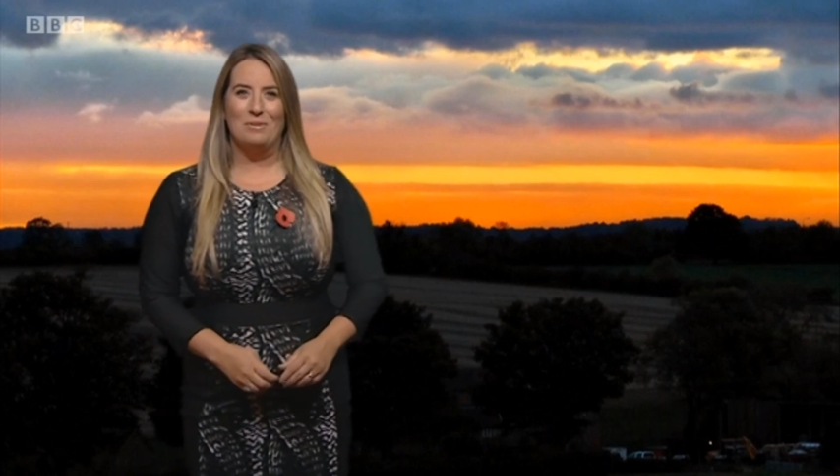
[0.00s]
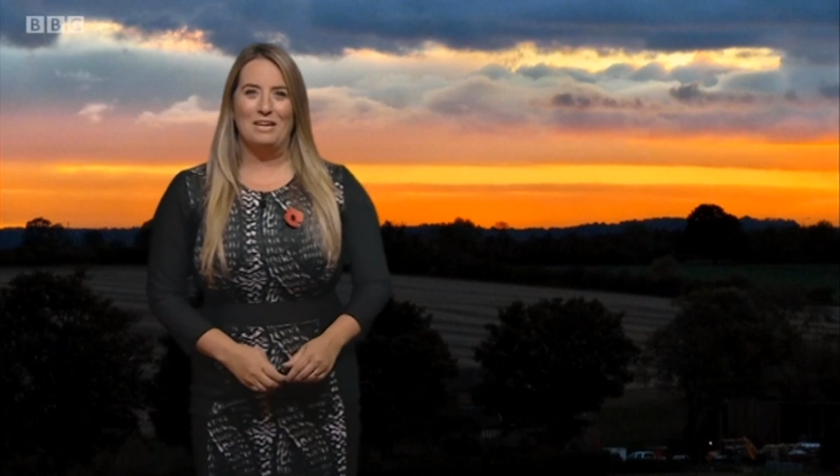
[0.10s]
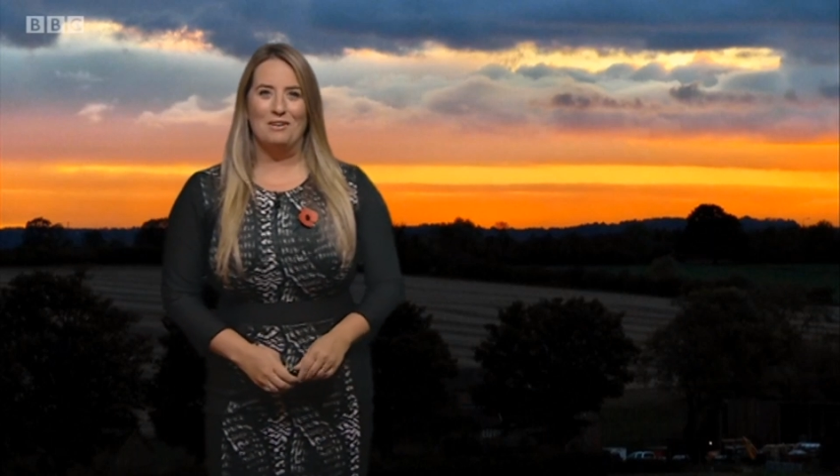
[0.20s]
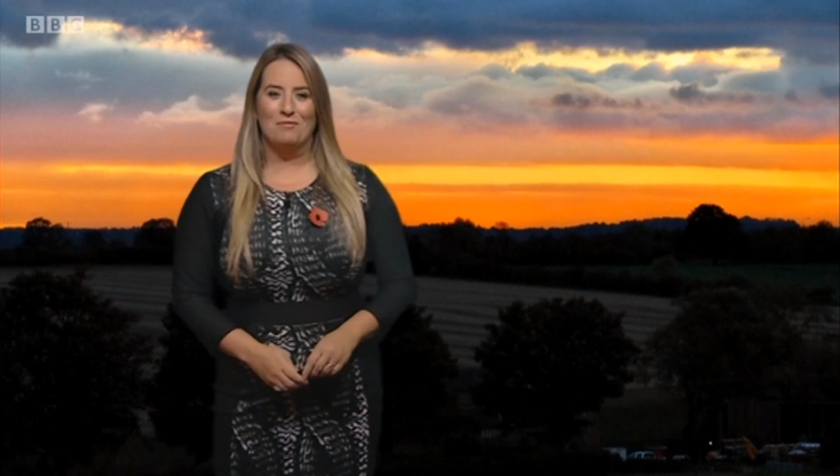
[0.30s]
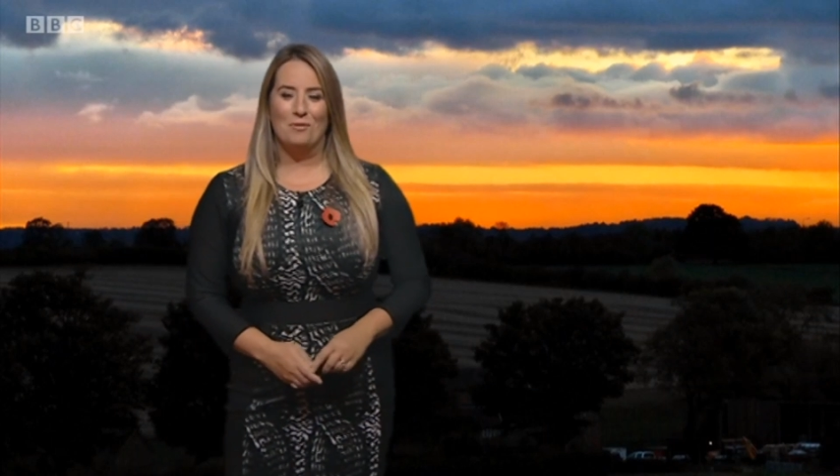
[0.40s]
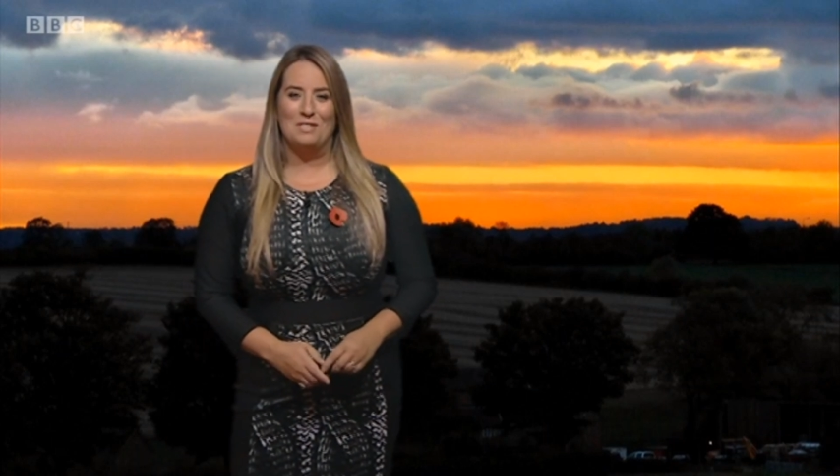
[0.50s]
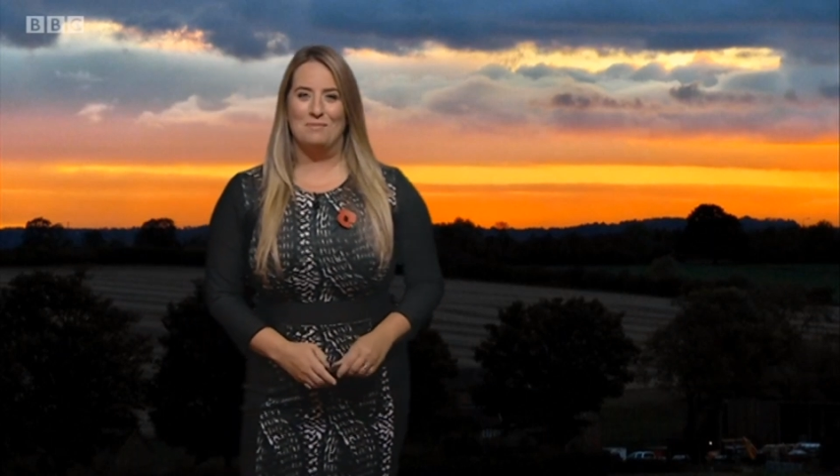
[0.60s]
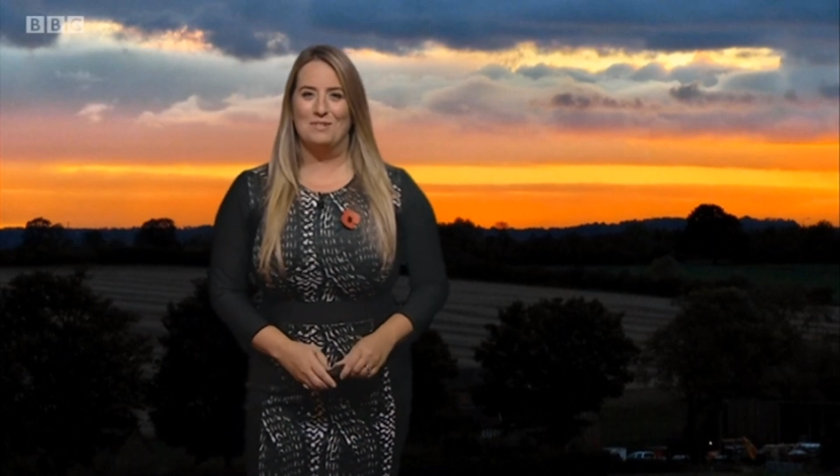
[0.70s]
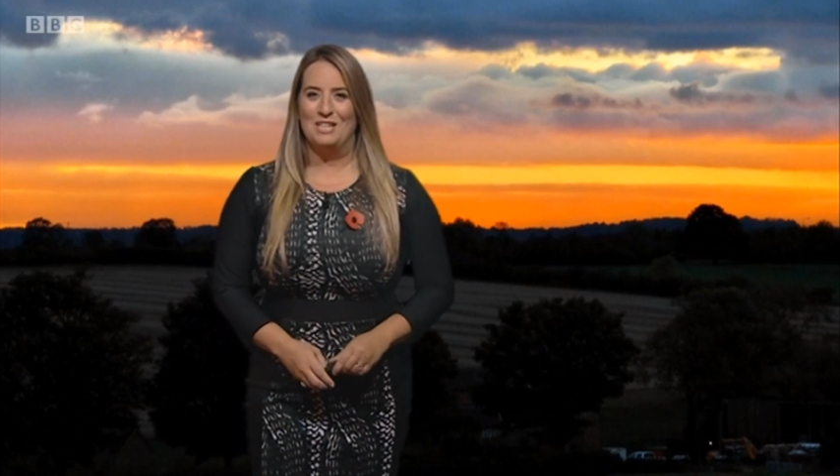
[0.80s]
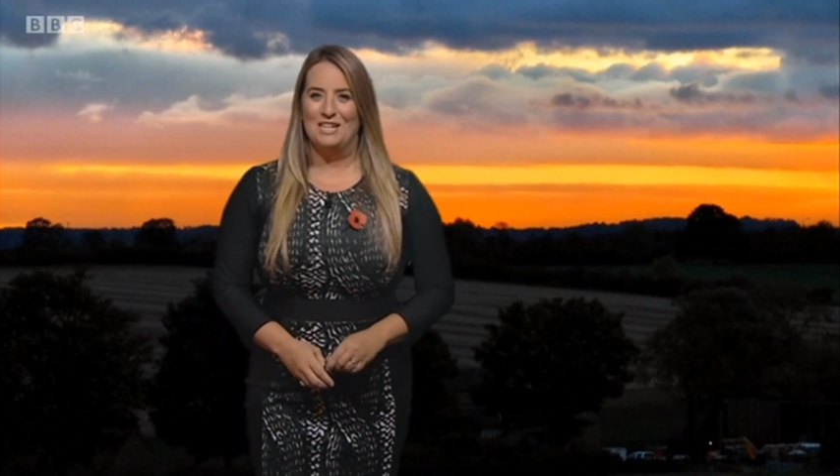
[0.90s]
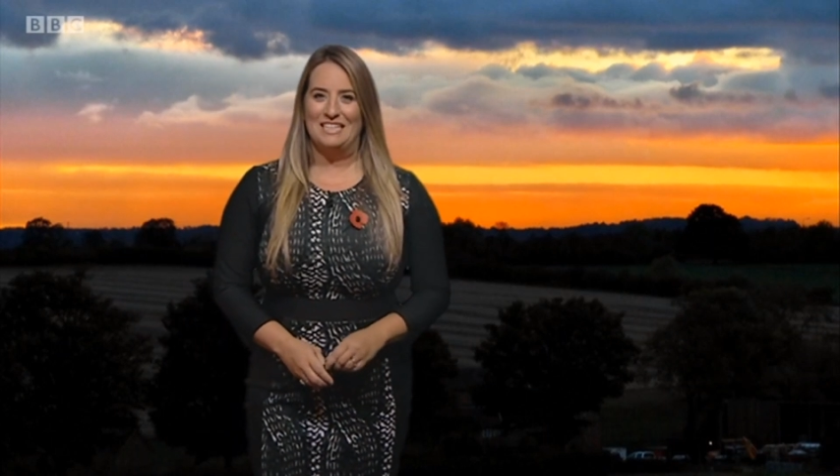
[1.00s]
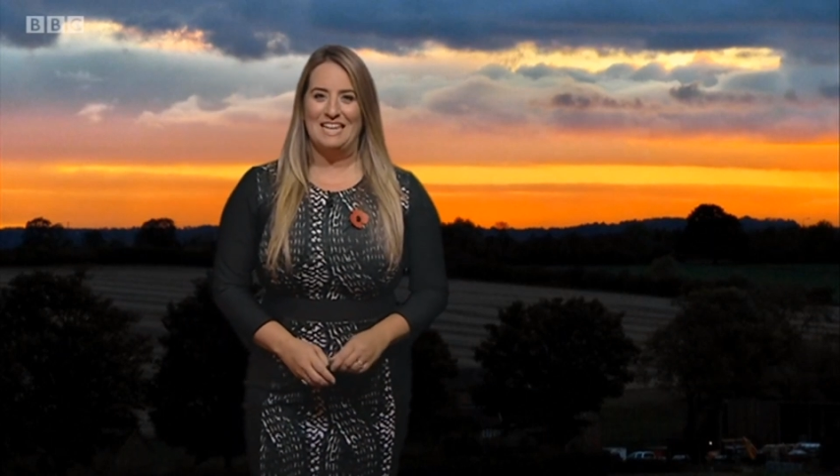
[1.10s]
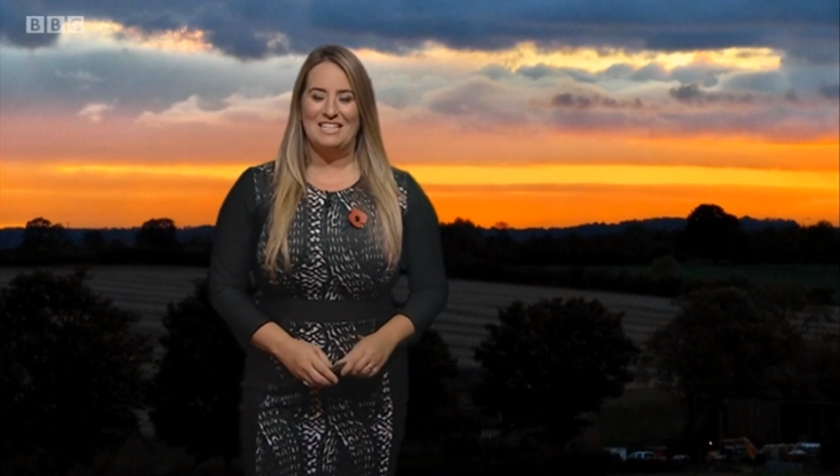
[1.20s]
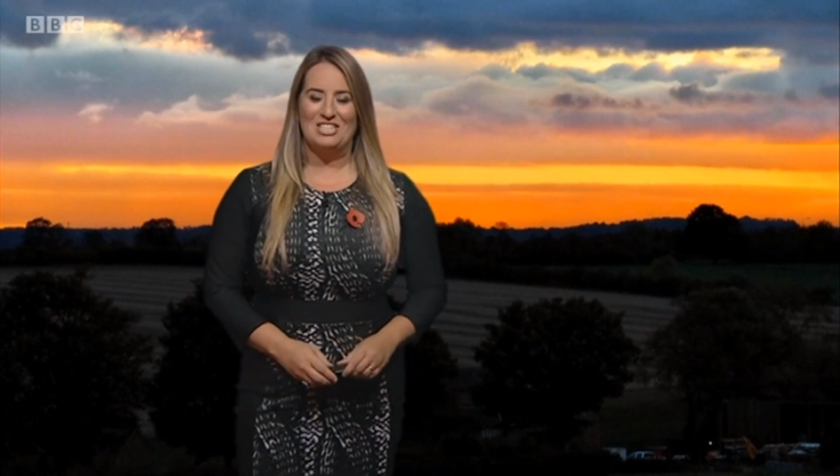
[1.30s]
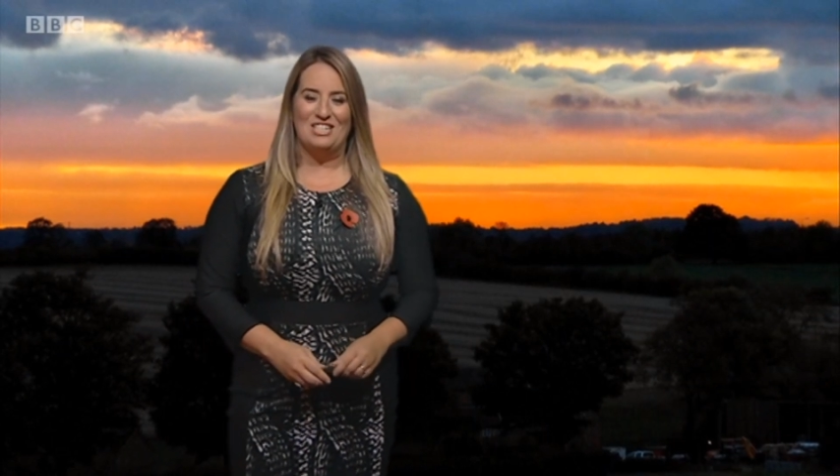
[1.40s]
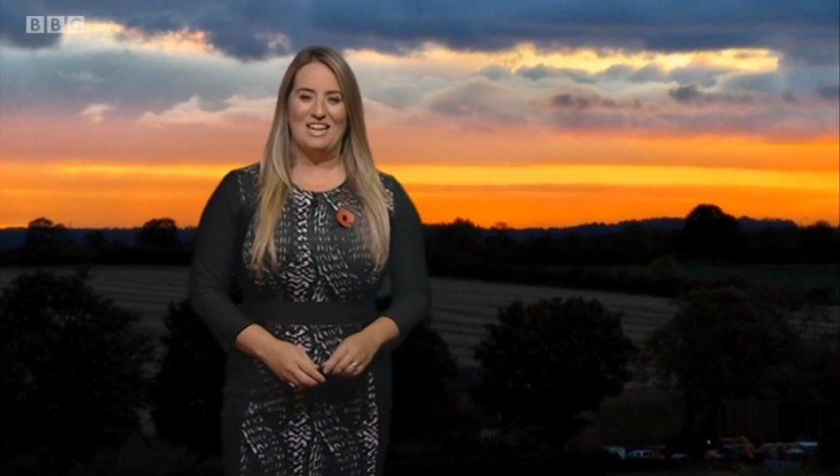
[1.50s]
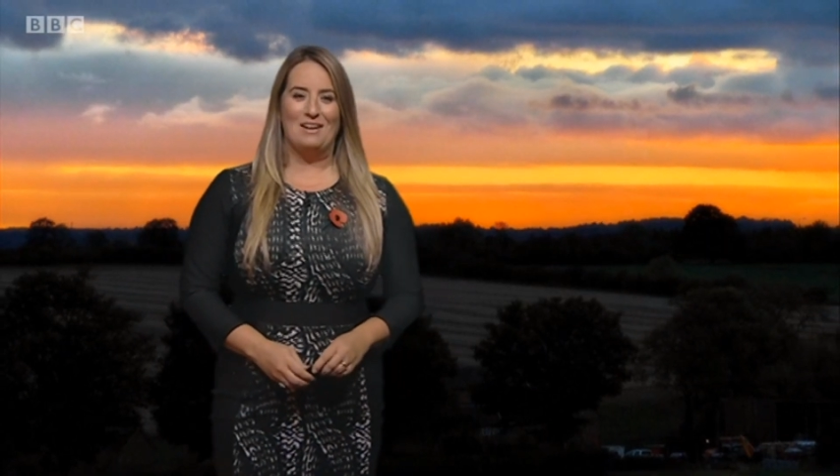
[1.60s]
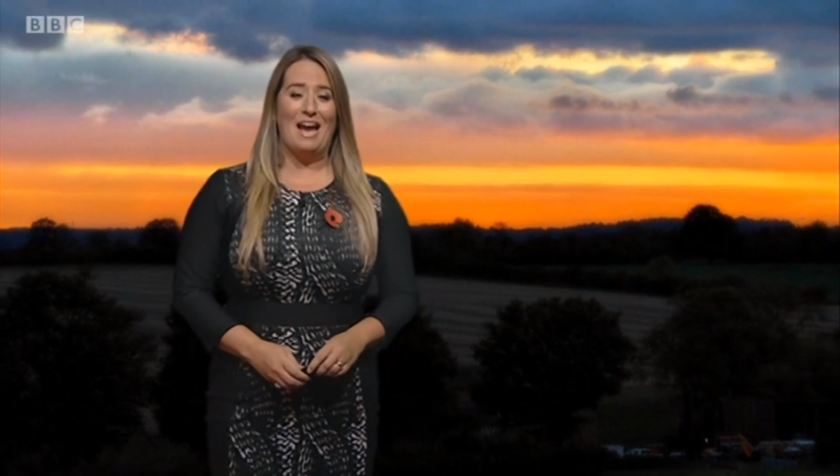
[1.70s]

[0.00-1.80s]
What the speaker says: we can look forward to them returning next year.